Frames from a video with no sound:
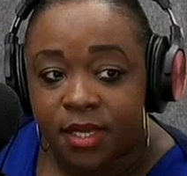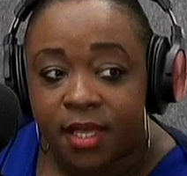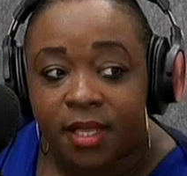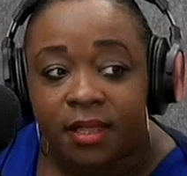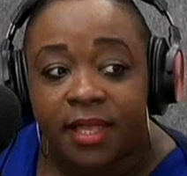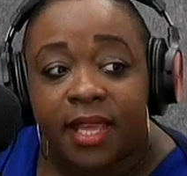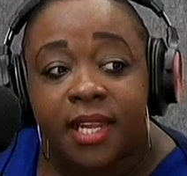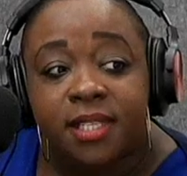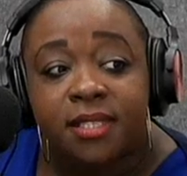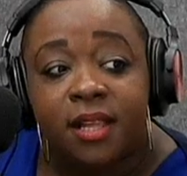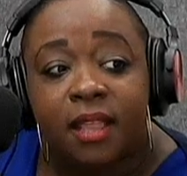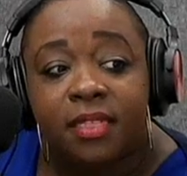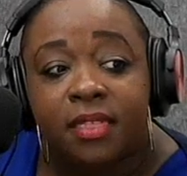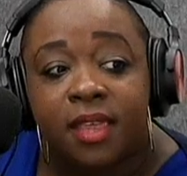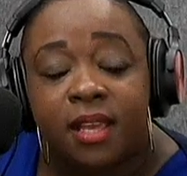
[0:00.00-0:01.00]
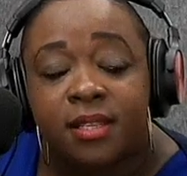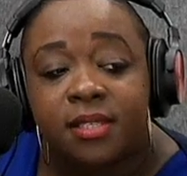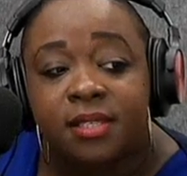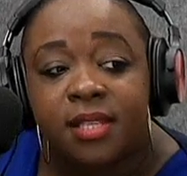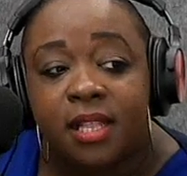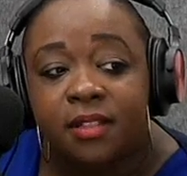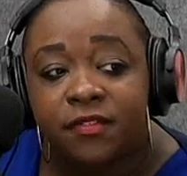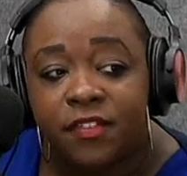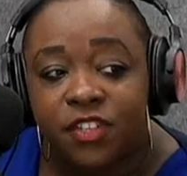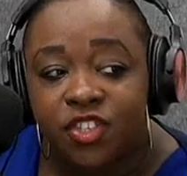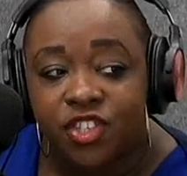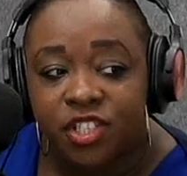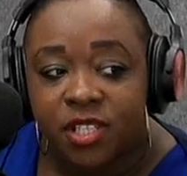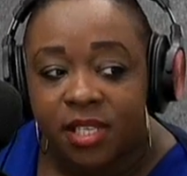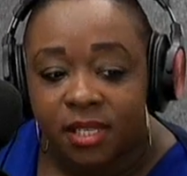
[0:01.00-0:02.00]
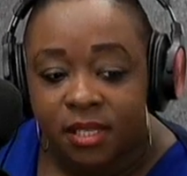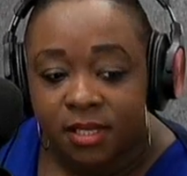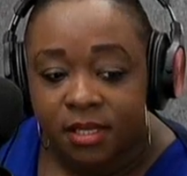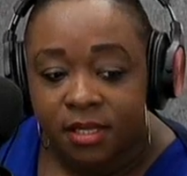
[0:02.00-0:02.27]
Let us not think selfishly